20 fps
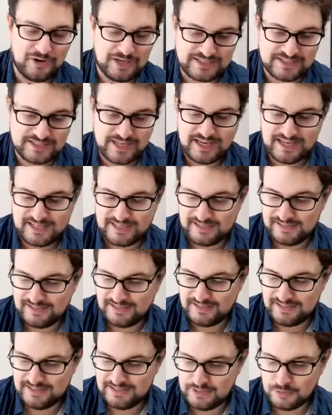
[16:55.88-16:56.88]
like
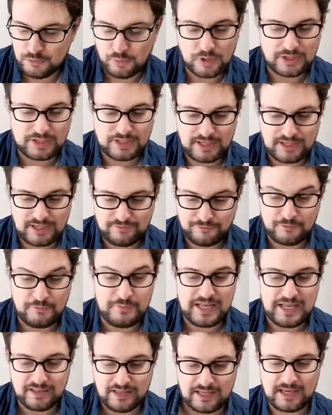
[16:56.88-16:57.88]
for
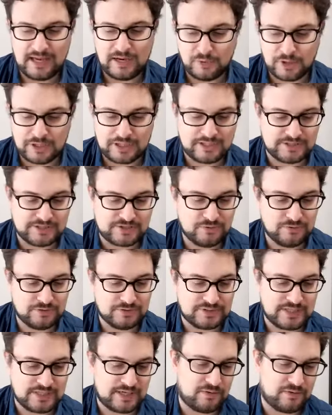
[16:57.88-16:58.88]
me, like I work at a school.
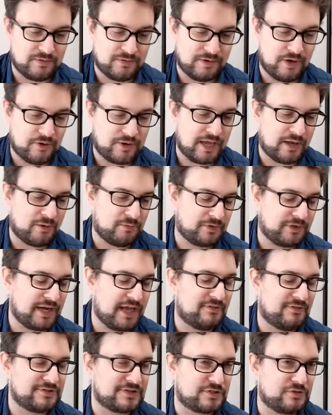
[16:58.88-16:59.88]
It's like, okay, we're going to
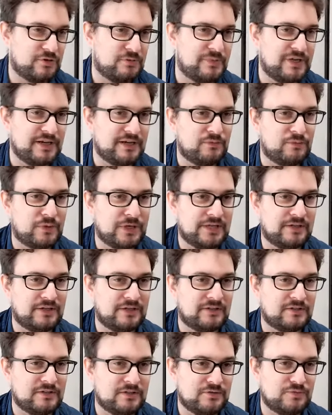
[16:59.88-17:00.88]
have a school meeting. What do?
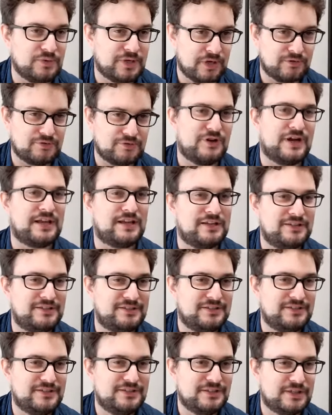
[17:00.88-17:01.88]
We go drink.
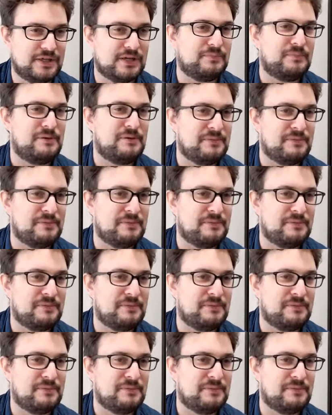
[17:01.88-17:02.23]
You're going to meet my